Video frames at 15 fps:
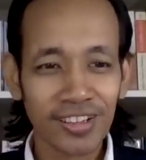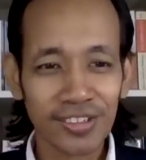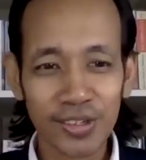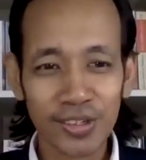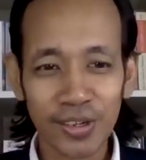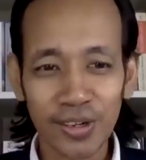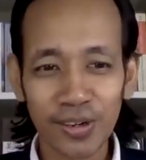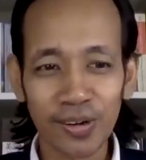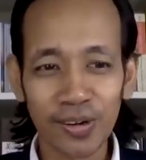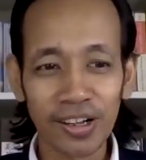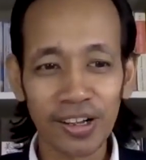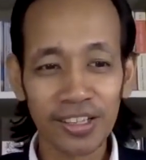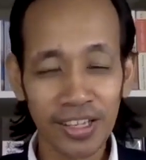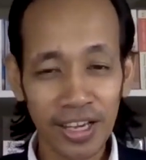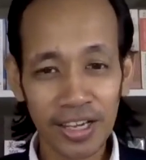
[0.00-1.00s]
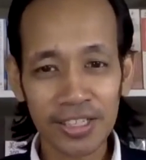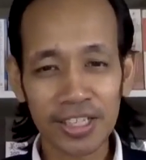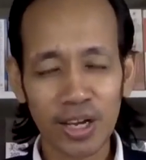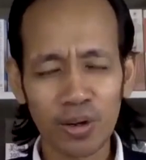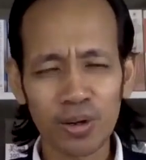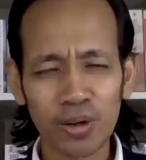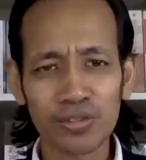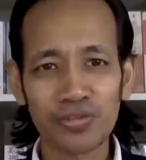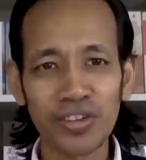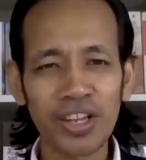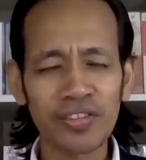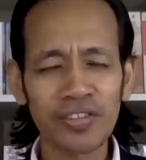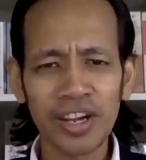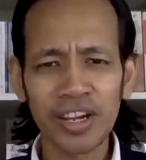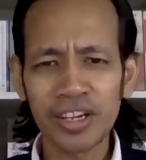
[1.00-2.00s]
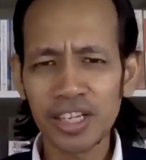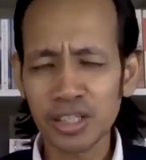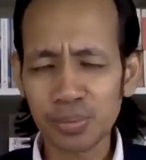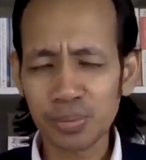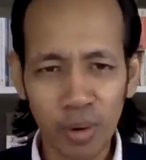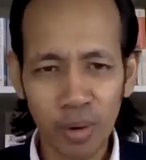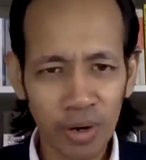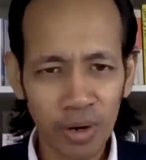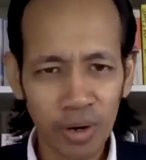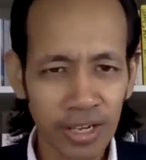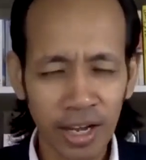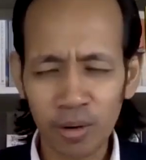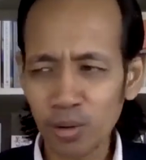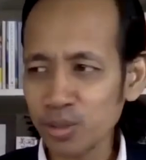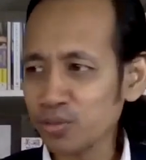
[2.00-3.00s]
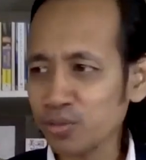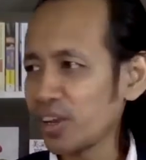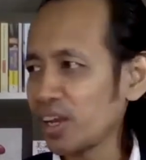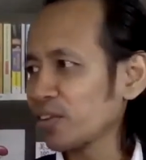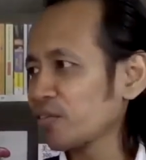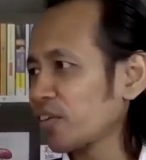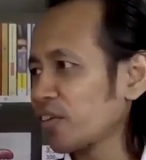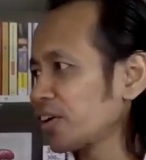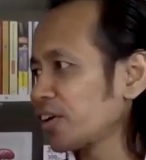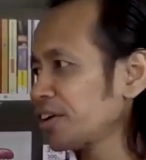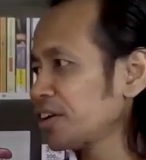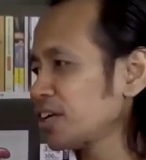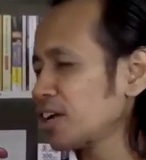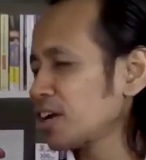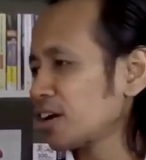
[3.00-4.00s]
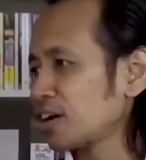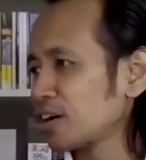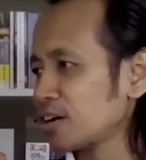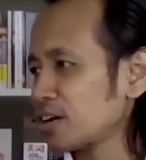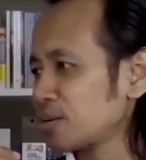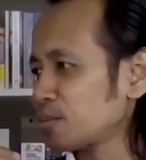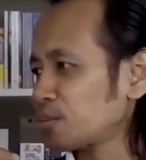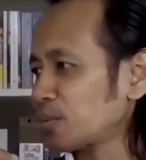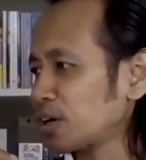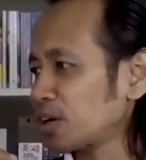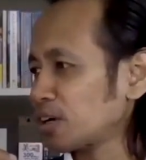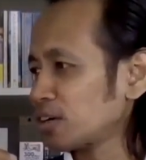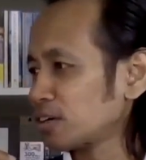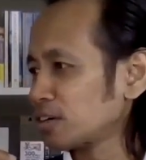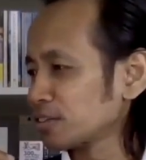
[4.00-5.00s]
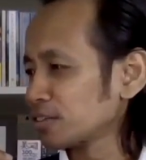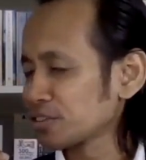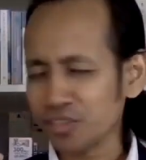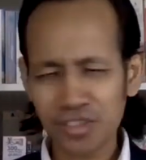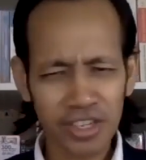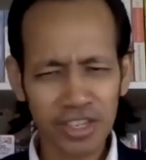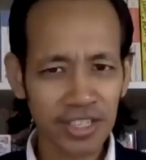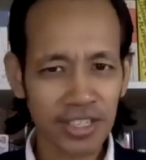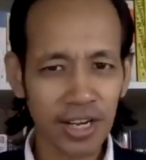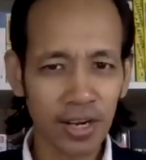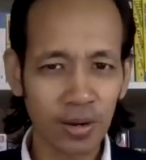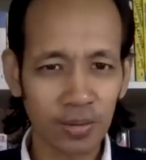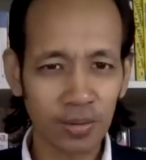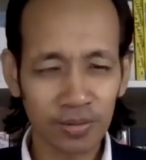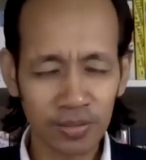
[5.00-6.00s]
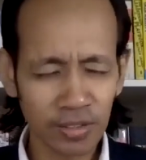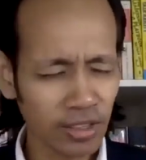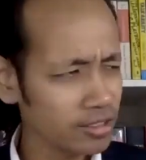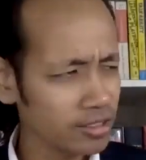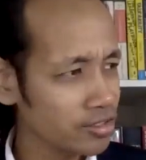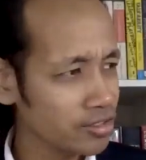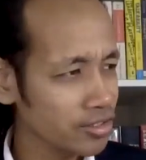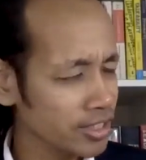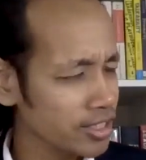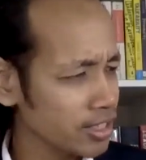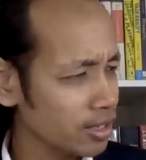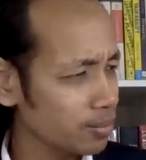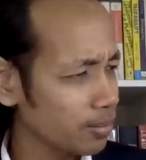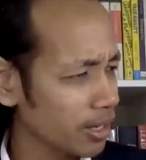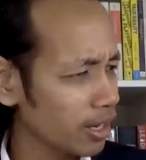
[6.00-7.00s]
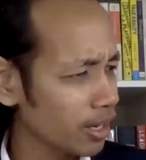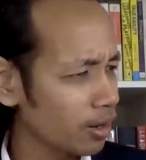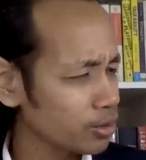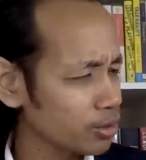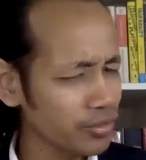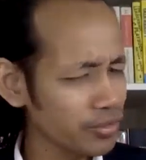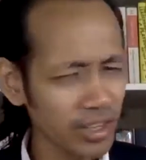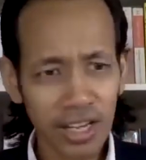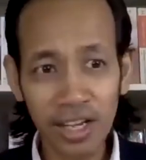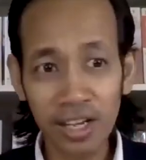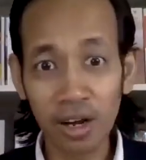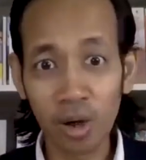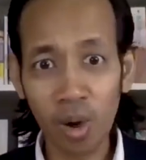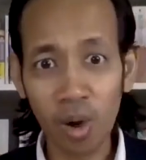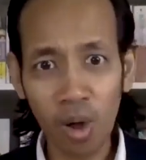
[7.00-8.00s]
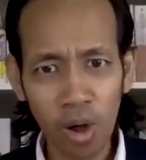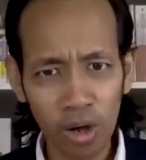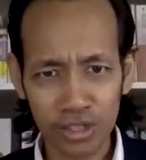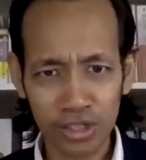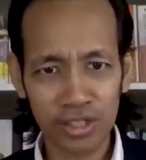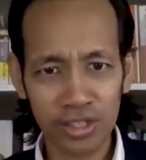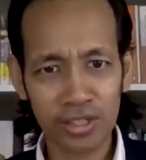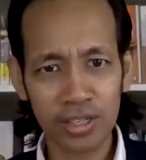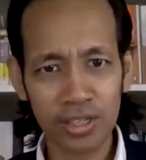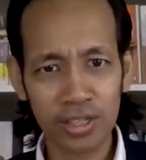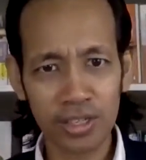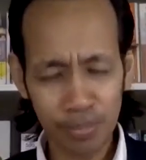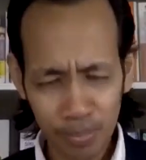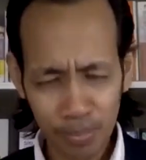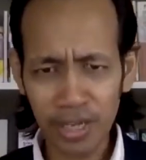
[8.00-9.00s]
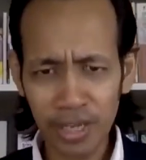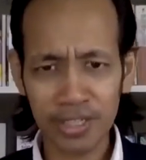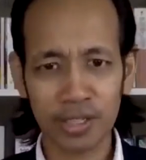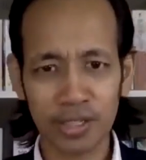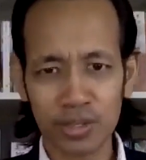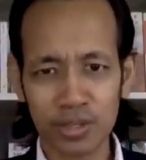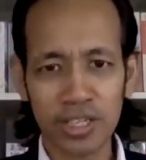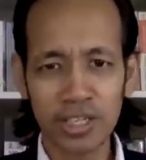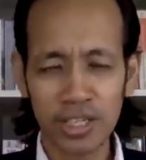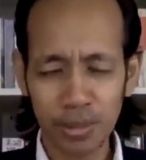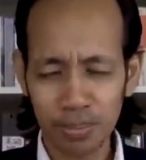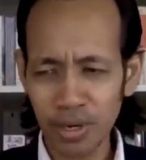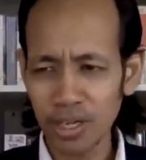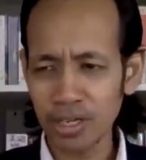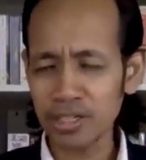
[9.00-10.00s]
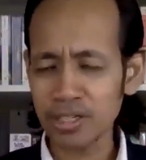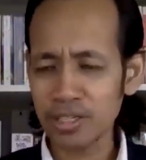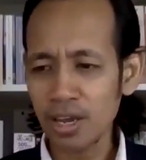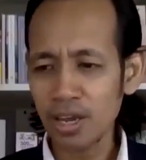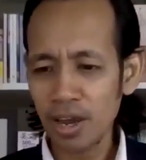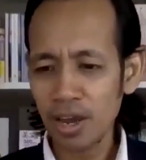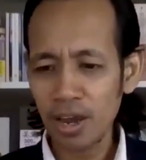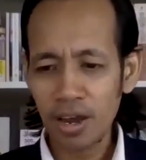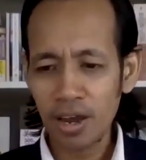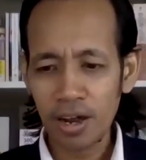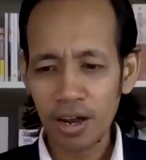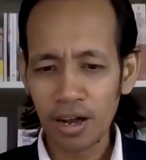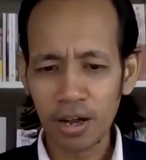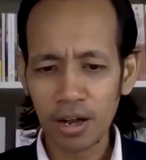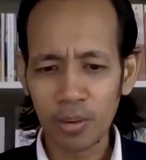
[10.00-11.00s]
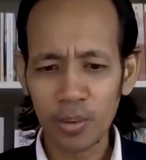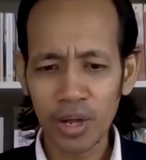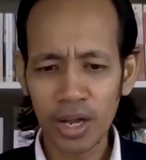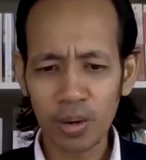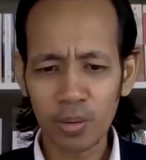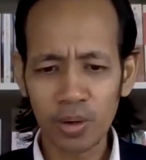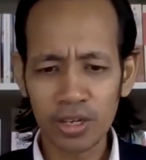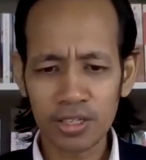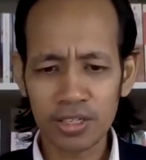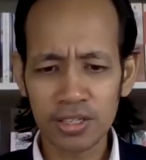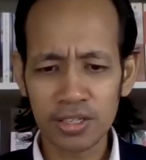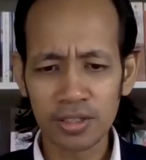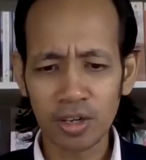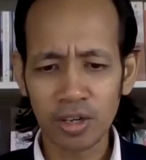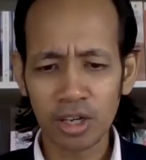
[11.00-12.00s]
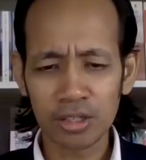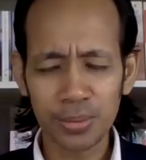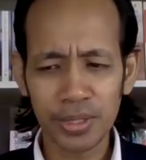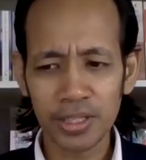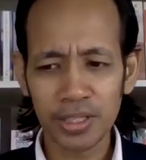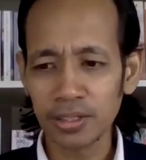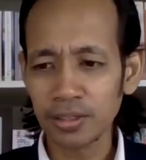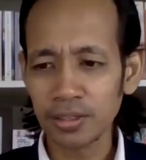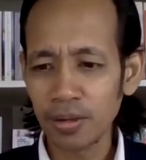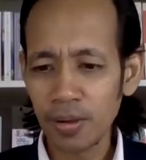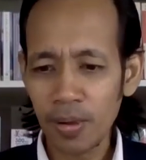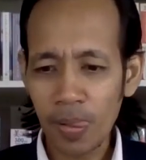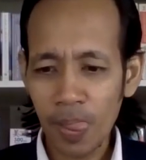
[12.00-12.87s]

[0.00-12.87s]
So yes, I was feeling very despondent. I was feeling very uh, uh, stressed out. Not stressed out, but I was feeling lost, depressed. I would say depressed uh, when I was in the hospital.